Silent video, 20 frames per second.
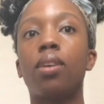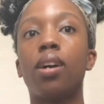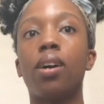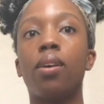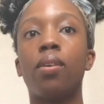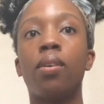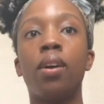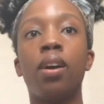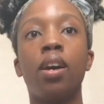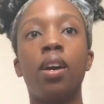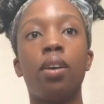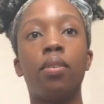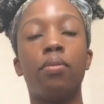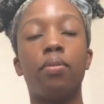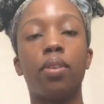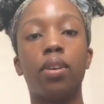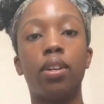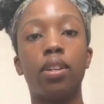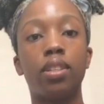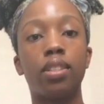route
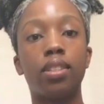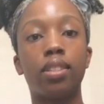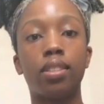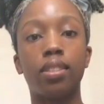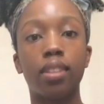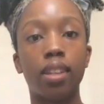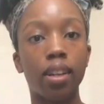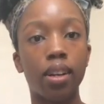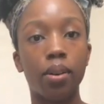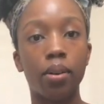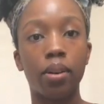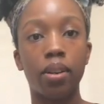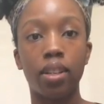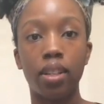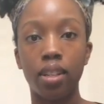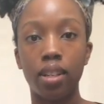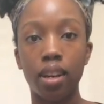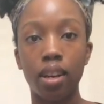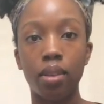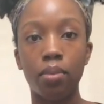first they're
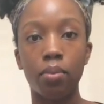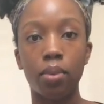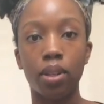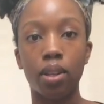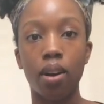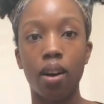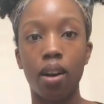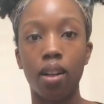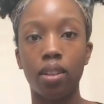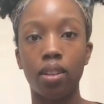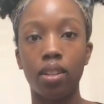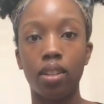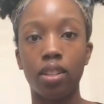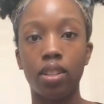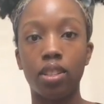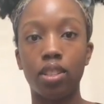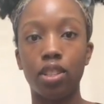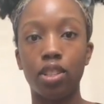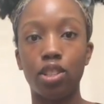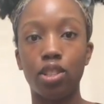already done with
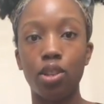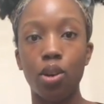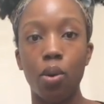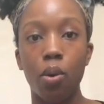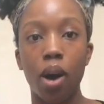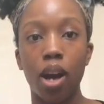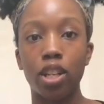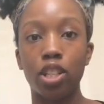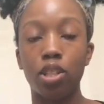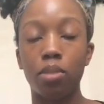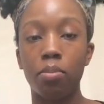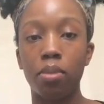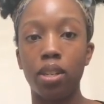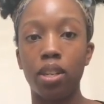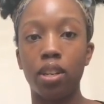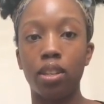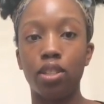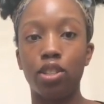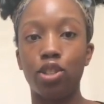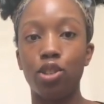college so I should be
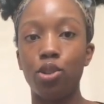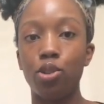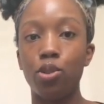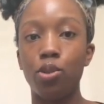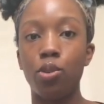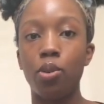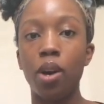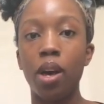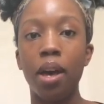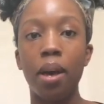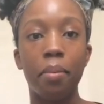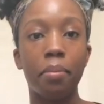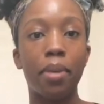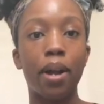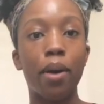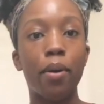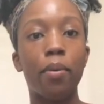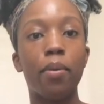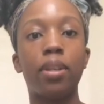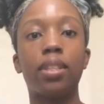done too but
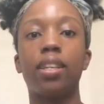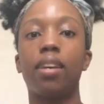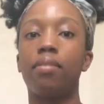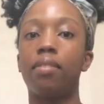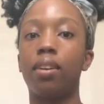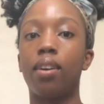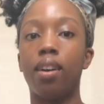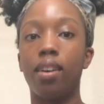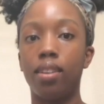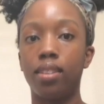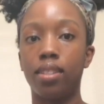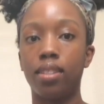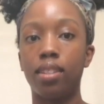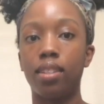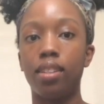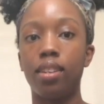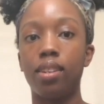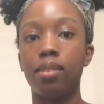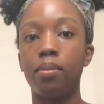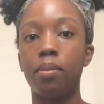I always have to
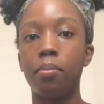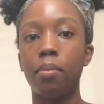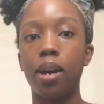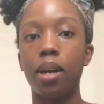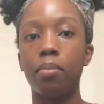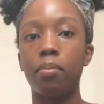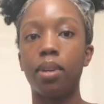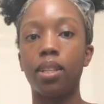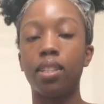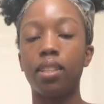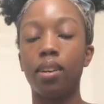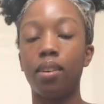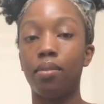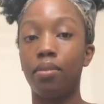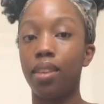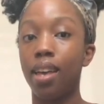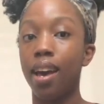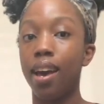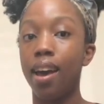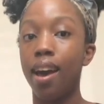constantly remind myself
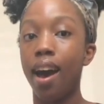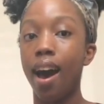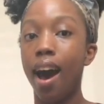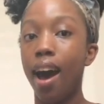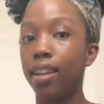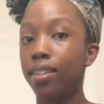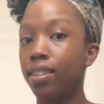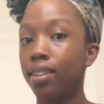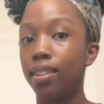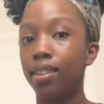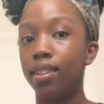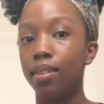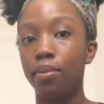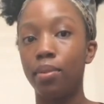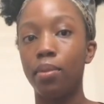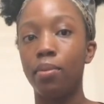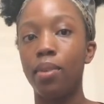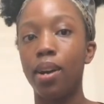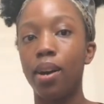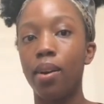that I took a
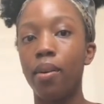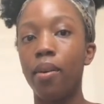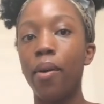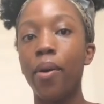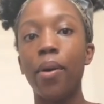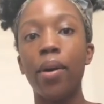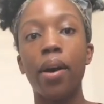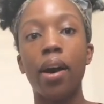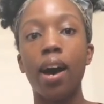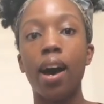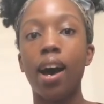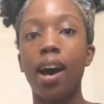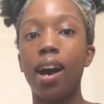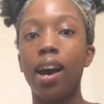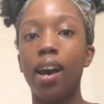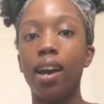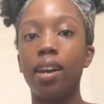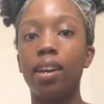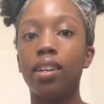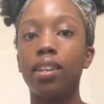different route
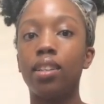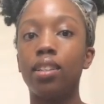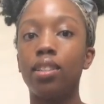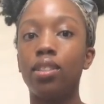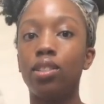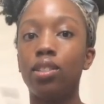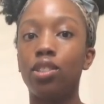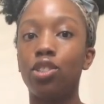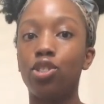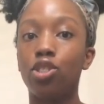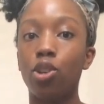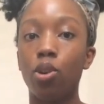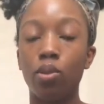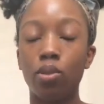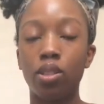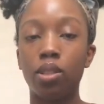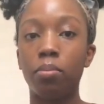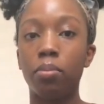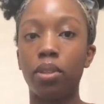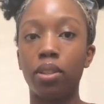I
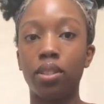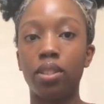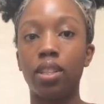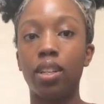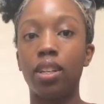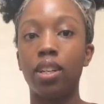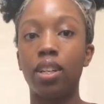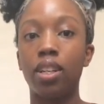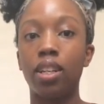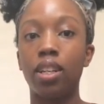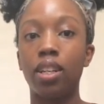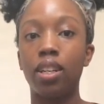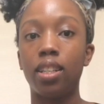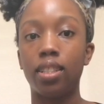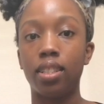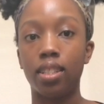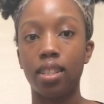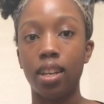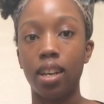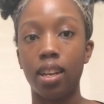chose the military
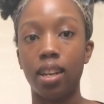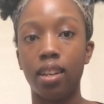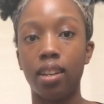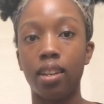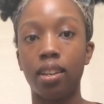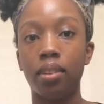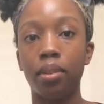instead